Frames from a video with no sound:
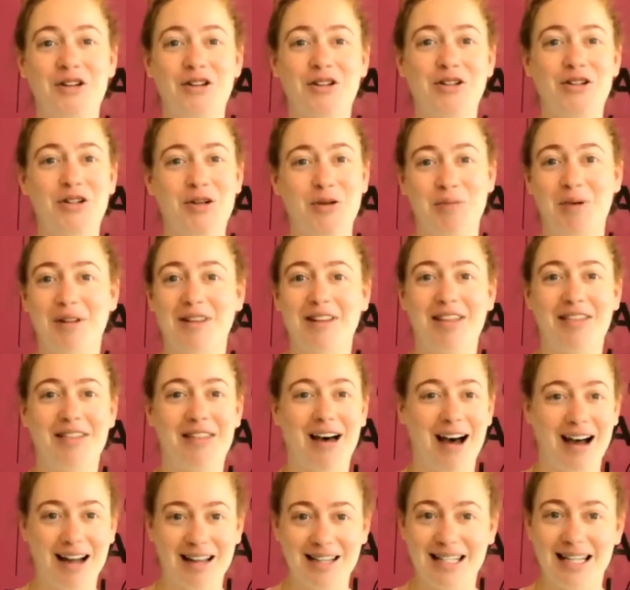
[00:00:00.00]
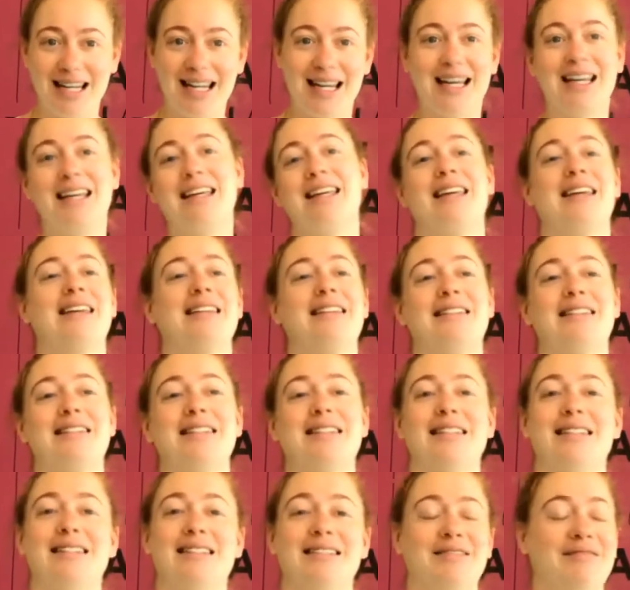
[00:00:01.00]
super lethargic and
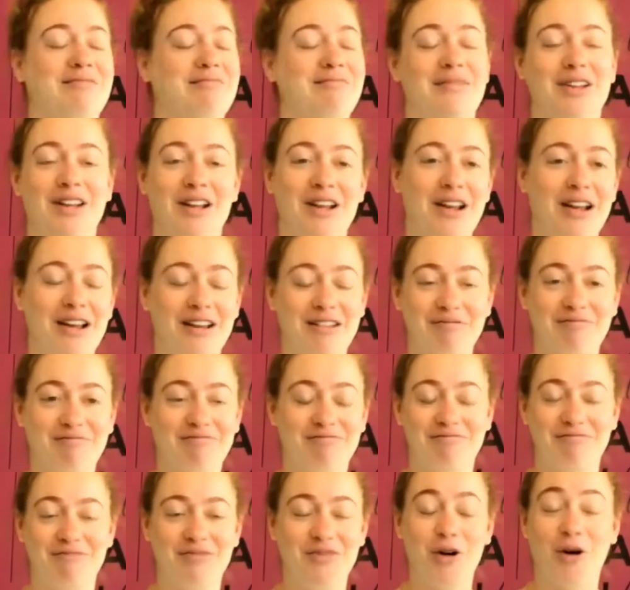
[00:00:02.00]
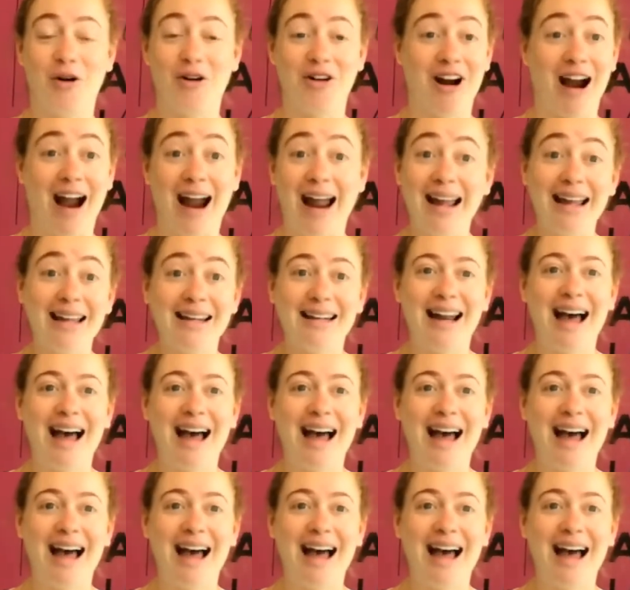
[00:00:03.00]
not great.